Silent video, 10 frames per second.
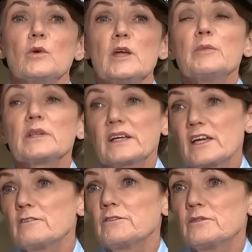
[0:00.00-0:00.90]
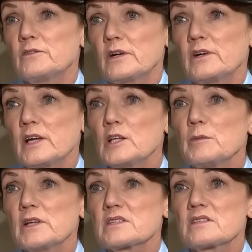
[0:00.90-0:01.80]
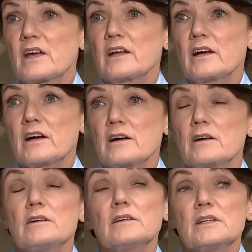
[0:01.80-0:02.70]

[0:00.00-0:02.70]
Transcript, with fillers: We believe there are elements that are